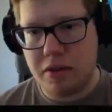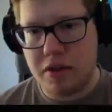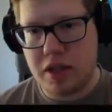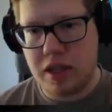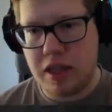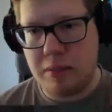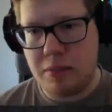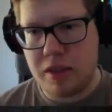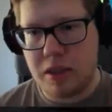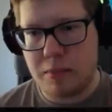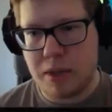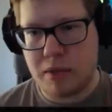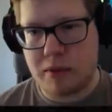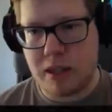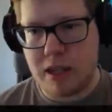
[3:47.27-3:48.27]
is it a limited
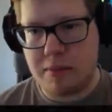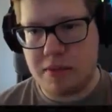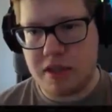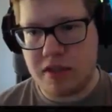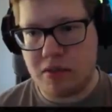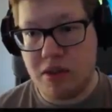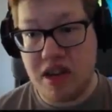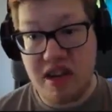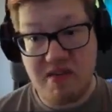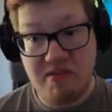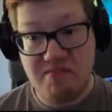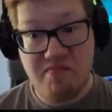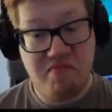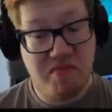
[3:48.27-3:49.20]
amount of lamps I do have?